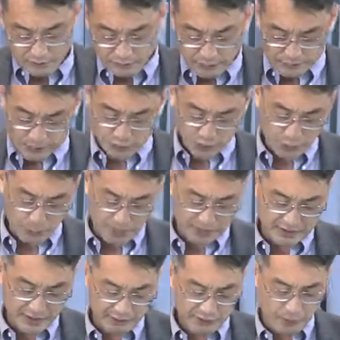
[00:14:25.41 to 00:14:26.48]
from the super
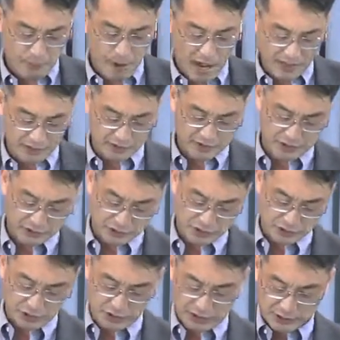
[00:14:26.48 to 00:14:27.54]
gifted
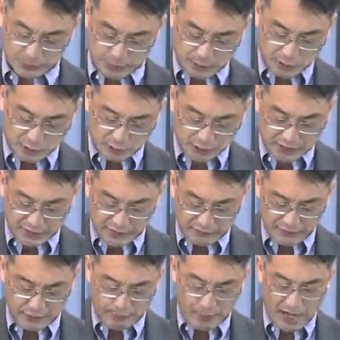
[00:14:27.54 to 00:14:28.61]
politicians to the spiritually
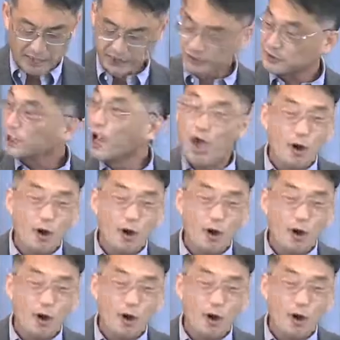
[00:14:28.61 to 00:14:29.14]
gifted pastors.